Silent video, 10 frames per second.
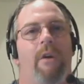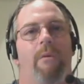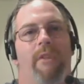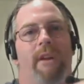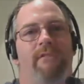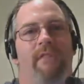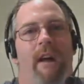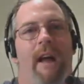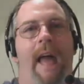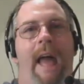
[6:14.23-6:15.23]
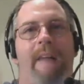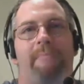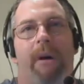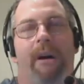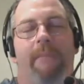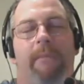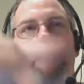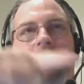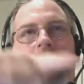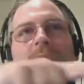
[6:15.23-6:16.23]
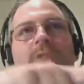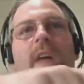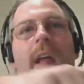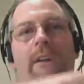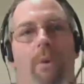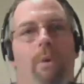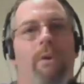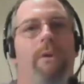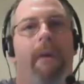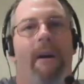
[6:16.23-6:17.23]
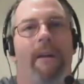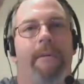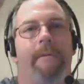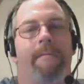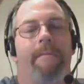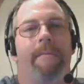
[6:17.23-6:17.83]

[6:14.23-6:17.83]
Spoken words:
where there's a quarter pipe